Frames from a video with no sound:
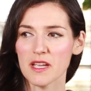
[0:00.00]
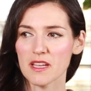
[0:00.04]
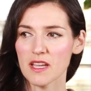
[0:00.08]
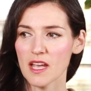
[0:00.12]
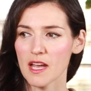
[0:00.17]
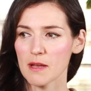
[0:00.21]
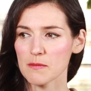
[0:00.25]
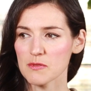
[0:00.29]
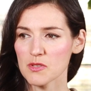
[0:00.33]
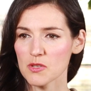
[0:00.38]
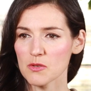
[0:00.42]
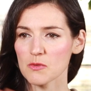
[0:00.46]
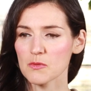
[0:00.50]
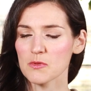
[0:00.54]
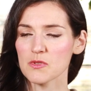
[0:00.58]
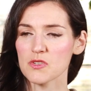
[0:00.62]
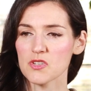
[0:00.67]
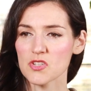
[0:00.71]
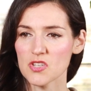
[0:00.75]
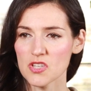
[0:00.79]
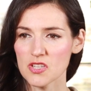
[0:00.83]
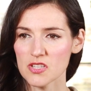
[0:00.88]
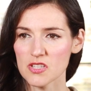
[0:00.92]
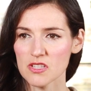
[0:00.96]
my capsule
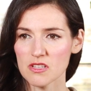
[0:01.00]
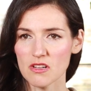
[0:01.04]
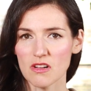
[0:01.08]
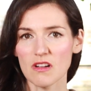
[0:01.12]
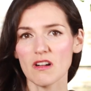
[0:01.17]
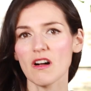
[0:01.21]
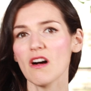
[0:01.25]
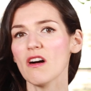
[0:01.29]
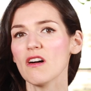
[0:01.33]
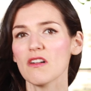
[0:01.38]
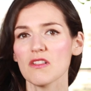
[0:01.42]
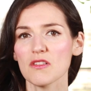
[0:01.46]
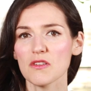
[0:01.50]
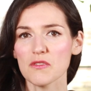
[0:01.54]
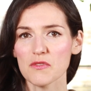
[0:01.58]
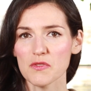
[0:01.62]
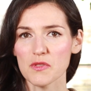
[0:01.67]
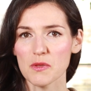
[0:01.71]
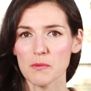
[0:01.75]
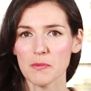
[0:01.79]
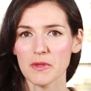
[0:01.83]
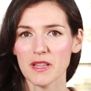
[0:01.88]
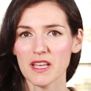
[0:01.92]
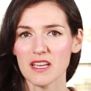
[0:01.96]
was just all over
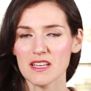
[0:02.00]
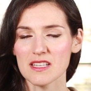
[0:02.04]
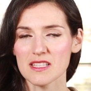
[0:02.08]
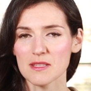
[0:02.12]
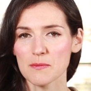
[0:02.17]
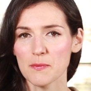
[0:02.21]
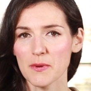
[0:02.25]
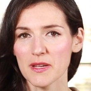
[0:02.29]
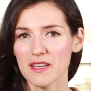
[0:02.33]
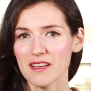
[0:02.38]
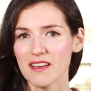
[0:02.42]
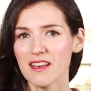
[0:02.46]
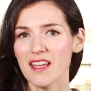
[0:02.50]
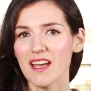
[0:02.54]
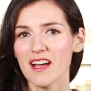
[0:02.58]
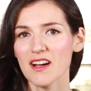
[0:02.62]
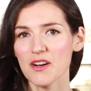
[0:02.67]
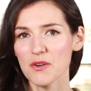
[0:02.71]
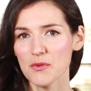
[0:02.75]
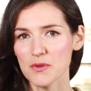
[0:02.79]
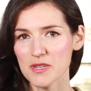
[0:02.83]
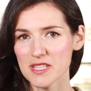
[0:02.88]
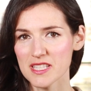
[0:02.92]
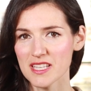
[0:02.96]
the place, but
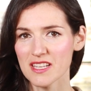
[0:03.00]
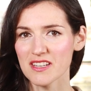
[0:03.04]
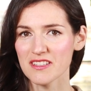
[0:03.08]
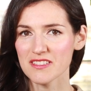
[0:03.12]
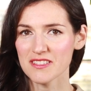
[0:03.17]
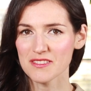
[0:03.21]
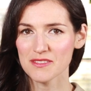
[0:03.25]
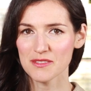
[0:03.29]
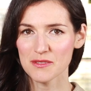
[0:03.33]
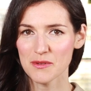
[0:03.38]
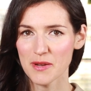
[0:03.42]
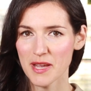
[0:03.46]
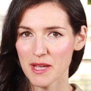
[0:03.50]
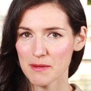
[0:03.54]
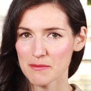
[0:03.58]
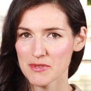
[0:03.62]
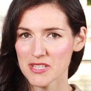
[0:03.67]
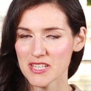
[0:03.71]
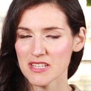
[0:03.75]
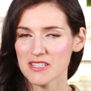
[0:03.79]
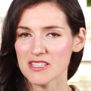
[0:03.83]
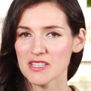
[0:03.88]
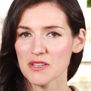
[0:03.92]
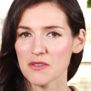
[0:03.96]
now we're settled in New
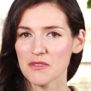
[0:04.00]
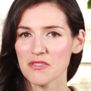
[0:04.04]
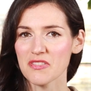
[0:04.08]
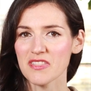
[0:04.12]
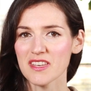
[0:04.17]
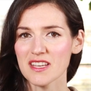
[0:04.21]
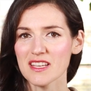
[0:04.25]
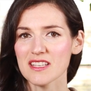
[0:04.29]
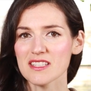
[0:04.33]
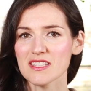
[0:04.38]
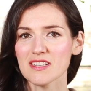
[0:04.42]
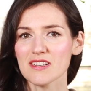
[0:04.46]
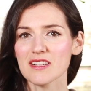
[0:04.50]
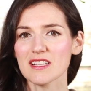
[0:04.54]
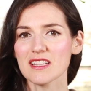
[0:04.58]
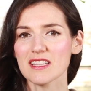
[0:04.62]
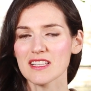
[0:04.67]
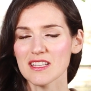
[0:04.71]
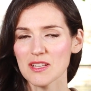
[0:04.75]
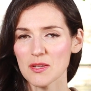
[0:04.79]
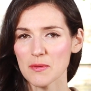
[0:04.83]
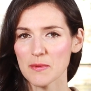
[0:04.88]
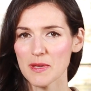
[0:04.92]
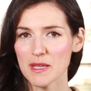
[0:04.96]
Hampshire, so things are a
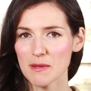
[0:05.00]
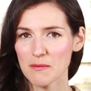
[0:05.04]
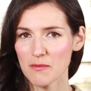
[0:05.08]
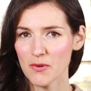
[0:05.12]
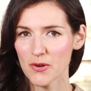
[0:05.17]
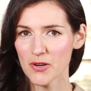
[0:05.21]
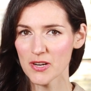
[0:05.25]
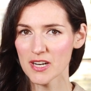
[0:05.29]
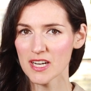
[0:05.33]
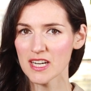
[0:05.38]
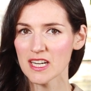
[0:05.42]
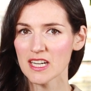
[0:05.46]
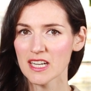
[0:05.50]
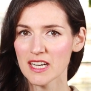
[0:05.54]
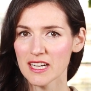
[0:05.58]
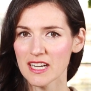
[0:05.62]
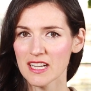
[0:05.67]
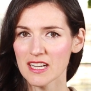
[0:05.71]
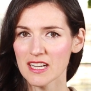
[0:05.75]
little bit more